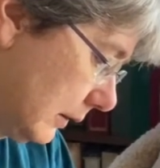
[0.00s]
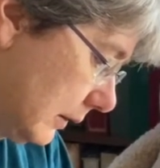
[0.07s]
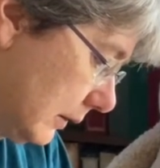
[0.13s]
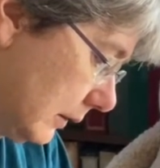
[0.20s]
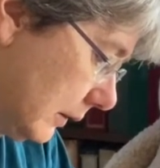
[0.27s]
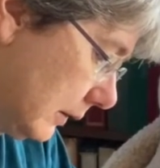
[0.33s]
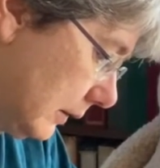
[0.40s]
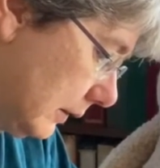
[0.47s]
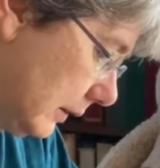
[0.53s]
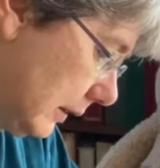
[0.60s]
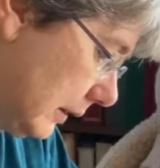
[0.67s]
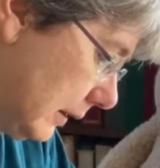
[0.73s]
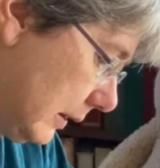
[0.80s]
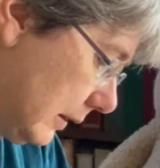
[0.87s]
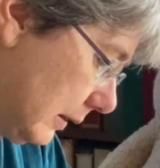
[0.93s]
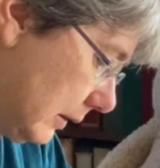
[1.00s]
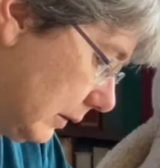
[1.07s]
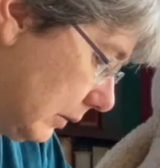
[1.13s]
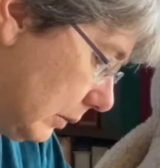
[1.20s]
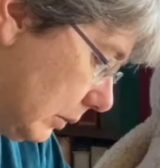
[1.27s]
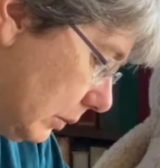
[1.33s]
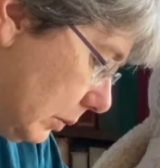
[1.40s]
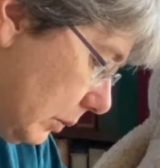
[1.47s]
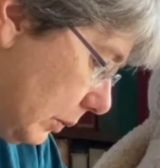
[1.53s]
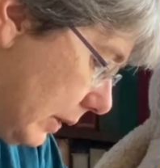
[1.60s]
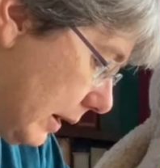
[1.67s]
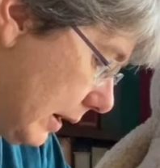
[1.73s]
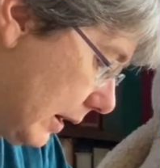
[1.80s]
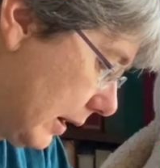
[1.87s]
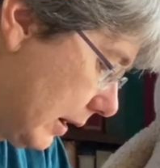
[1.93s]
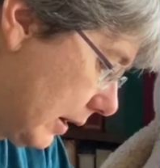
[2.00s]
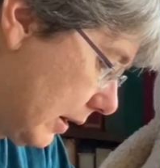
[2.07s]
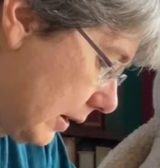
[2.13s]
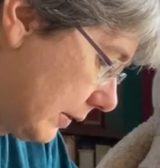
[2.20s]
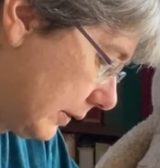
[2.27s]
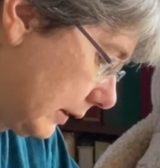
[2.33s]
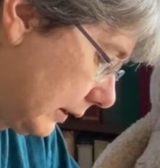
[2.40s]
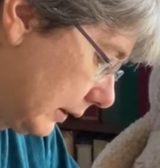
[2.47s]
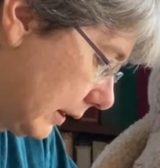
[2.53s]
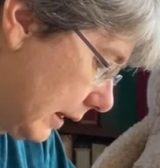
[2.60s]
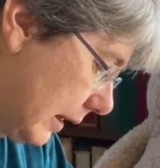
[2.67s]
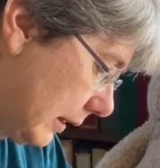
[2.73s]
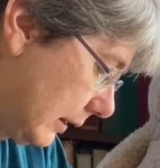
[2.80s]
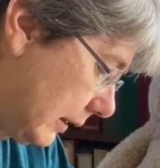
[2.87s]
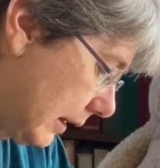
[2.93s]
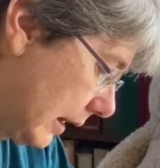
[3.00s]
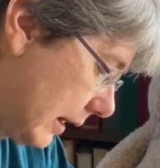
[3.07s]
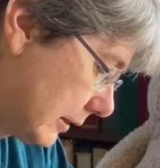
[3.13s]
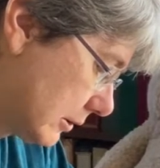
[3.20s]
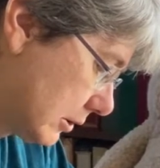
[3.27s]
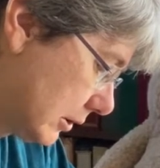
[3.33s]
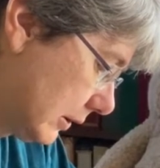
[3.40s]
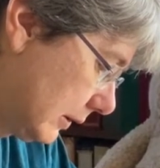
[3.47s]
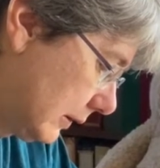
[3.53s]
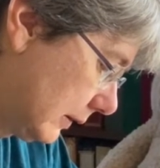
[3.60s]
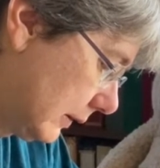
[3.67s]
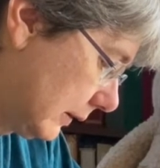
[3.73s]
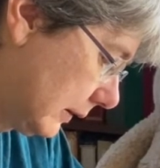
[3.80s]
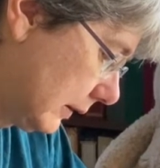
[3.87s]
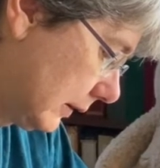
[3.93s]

to see where the light catches,